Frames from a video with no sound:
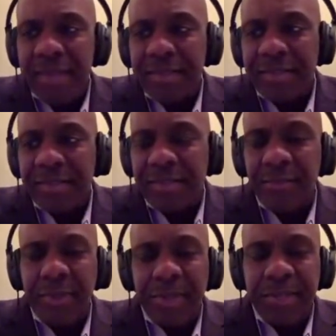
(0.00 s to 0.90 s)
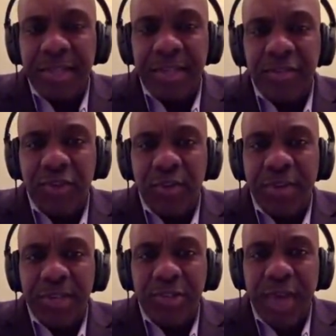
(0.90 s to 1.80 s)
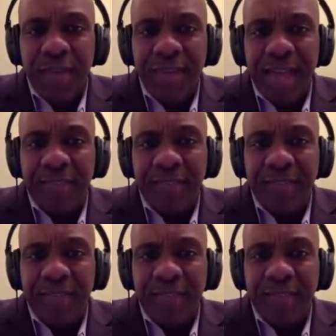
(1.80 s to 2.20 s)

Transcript: is stability and control because you have to